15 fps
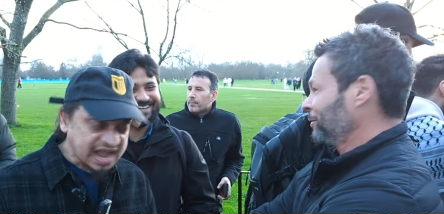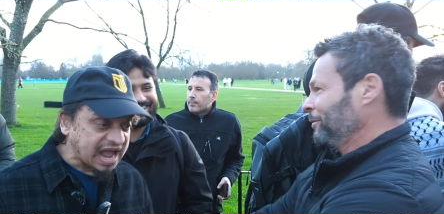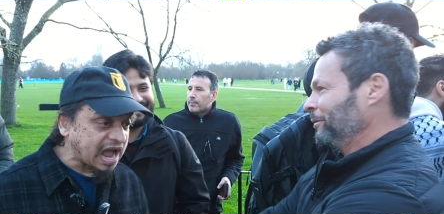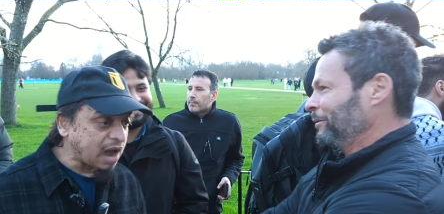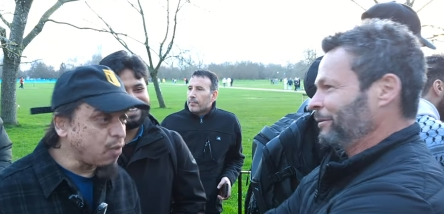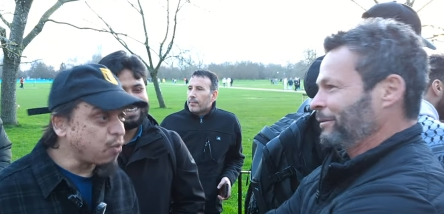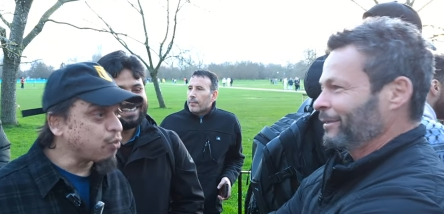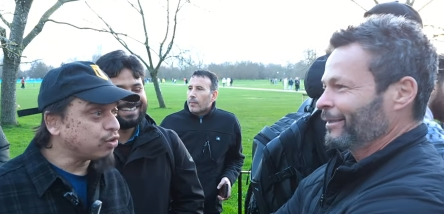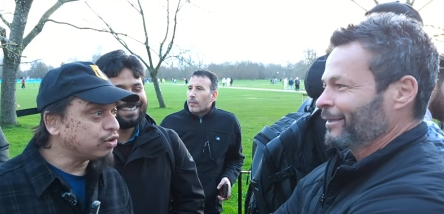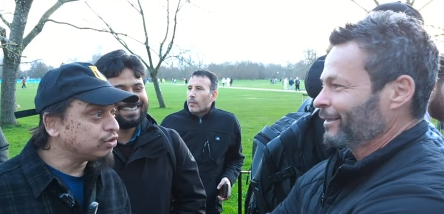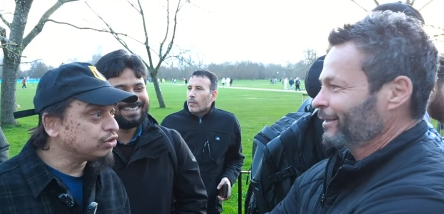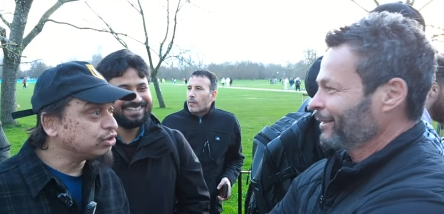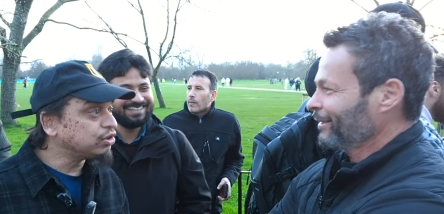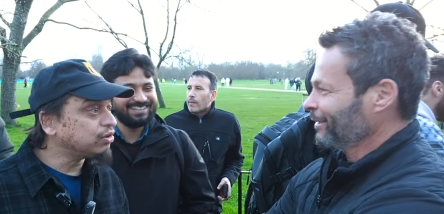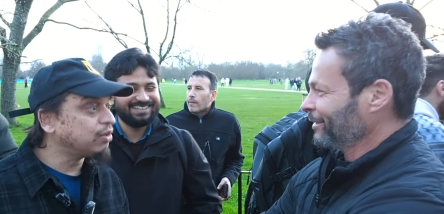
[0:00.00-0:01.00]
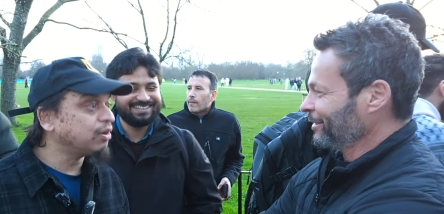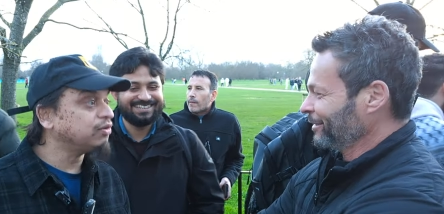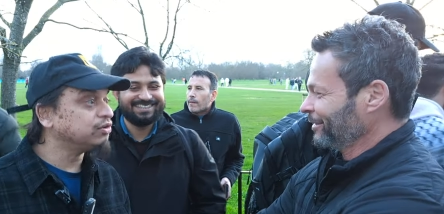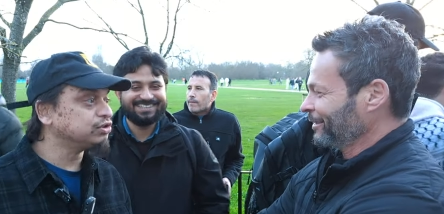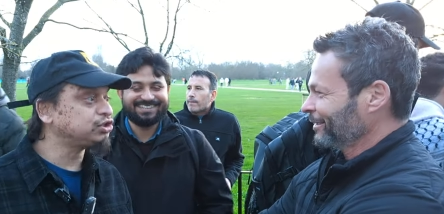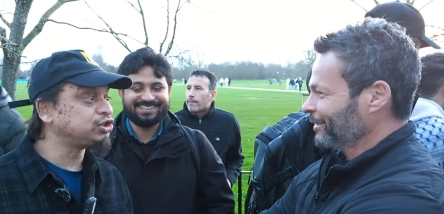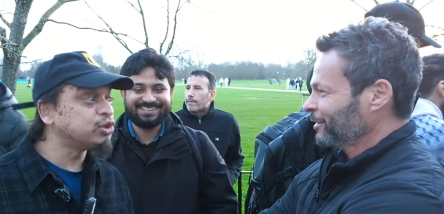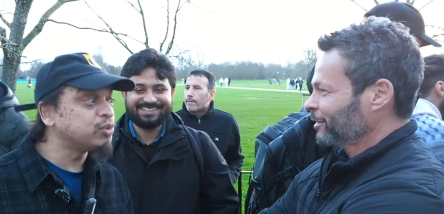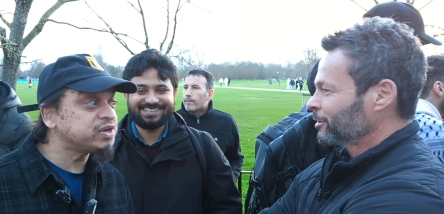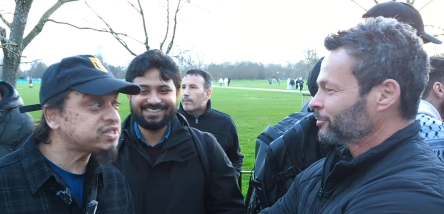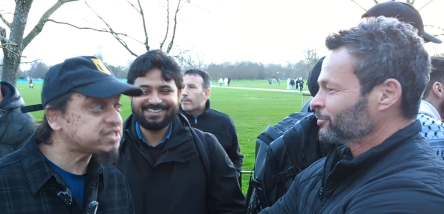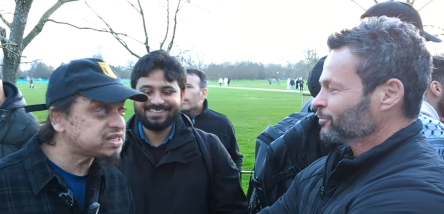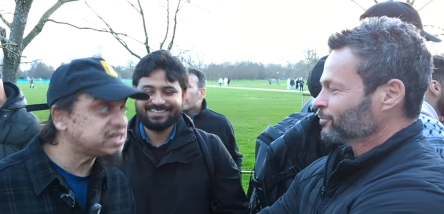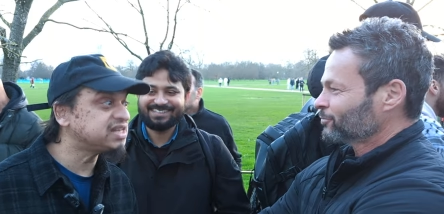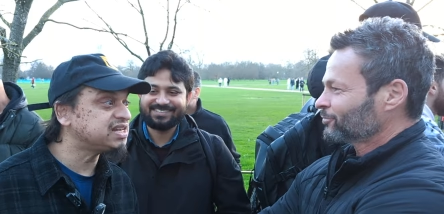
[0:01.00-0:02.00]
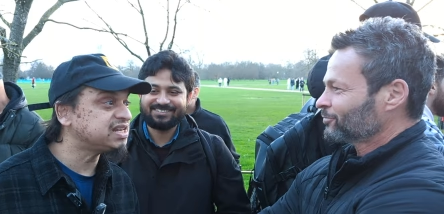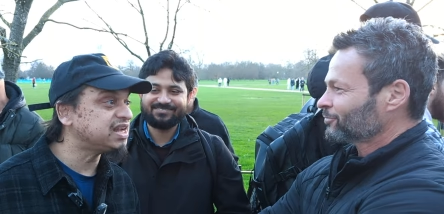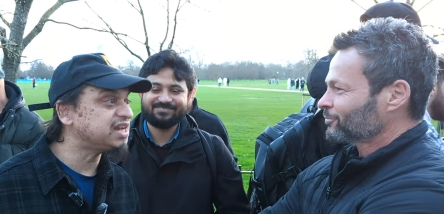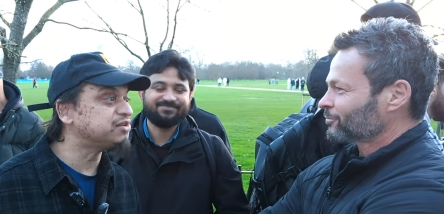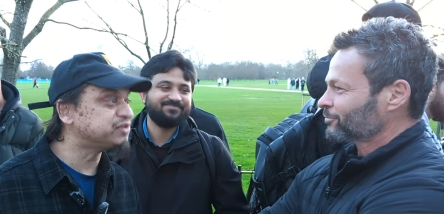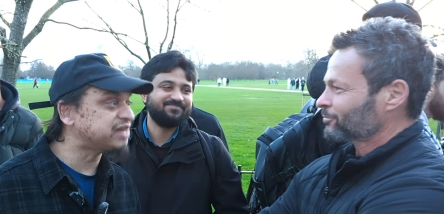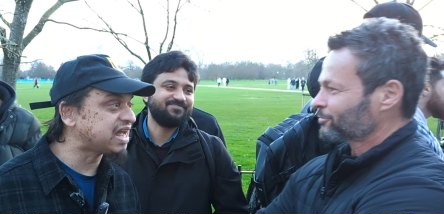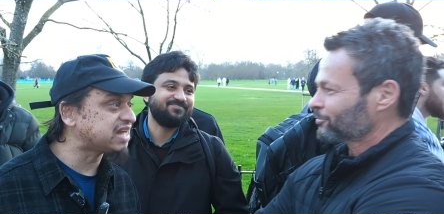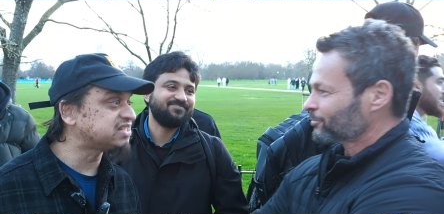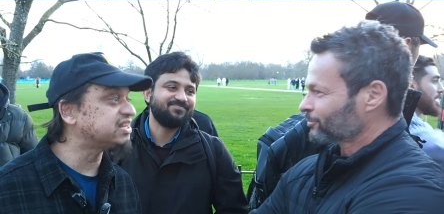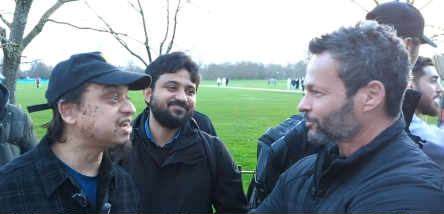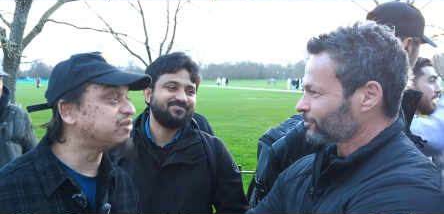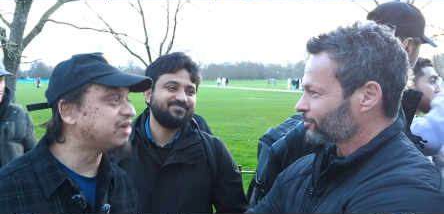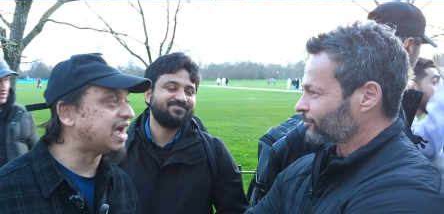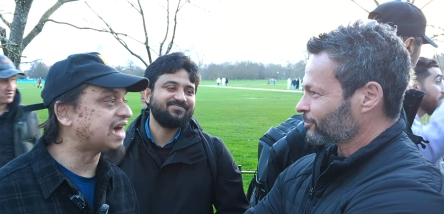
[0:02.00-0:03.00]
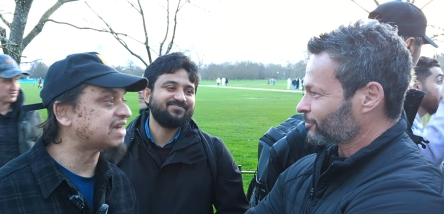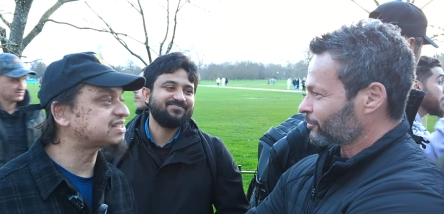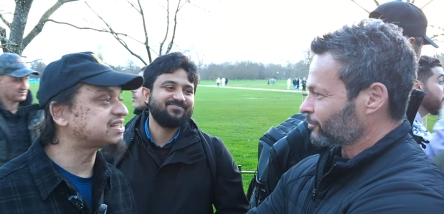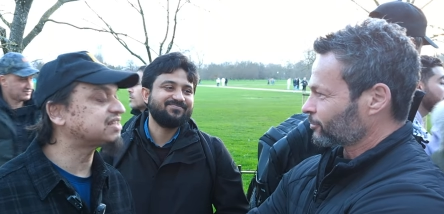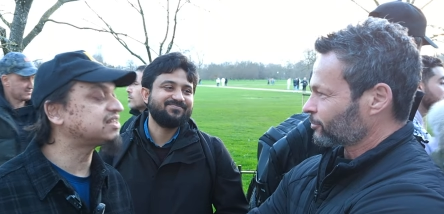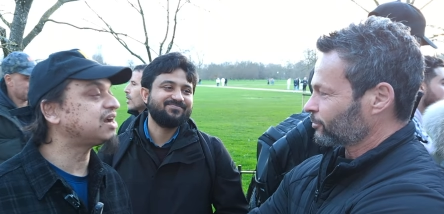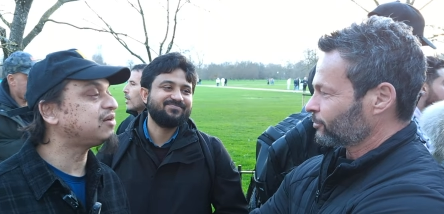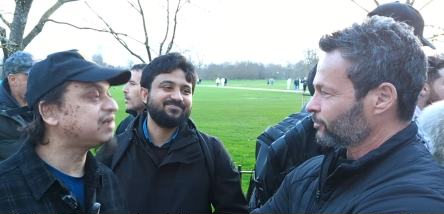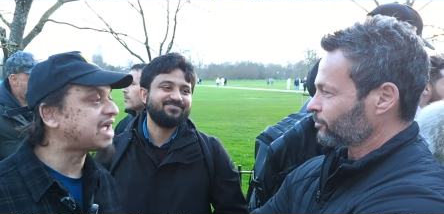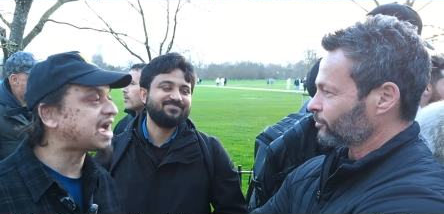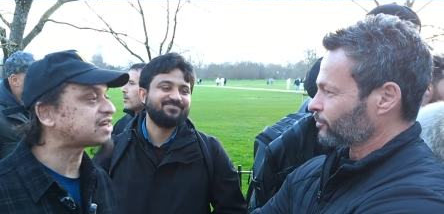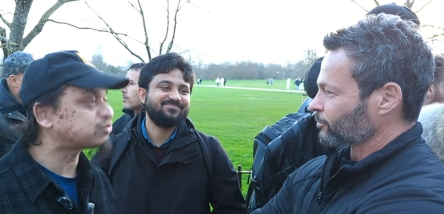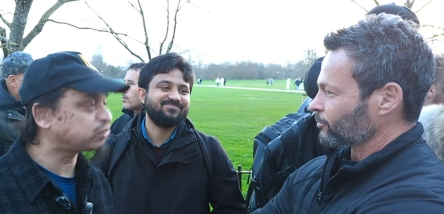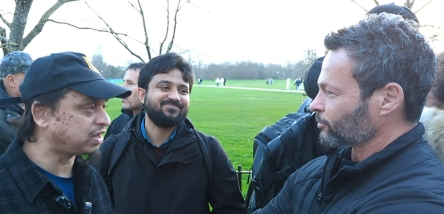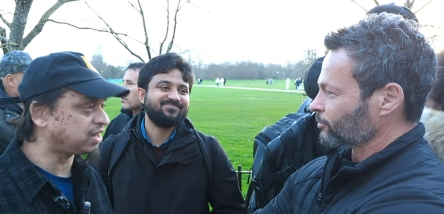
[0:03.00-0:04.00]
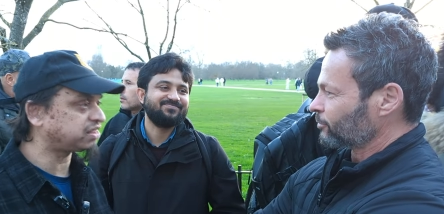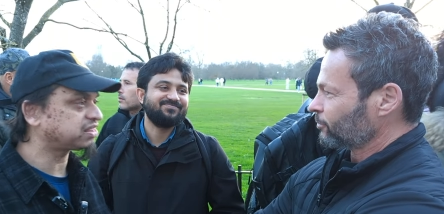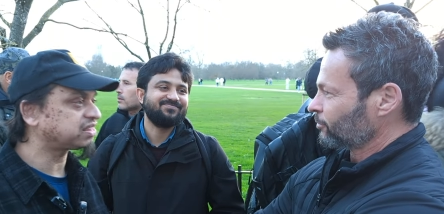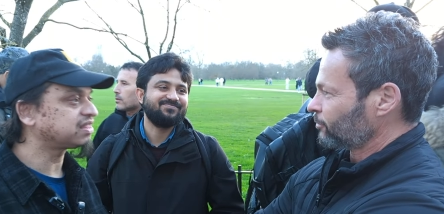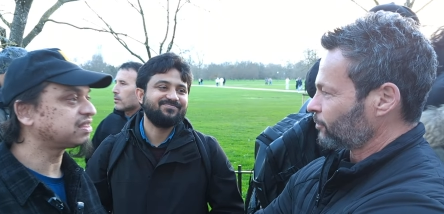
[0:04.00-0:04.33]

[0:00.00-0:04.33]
Speaker 1: How do we see in reality they react? They react with,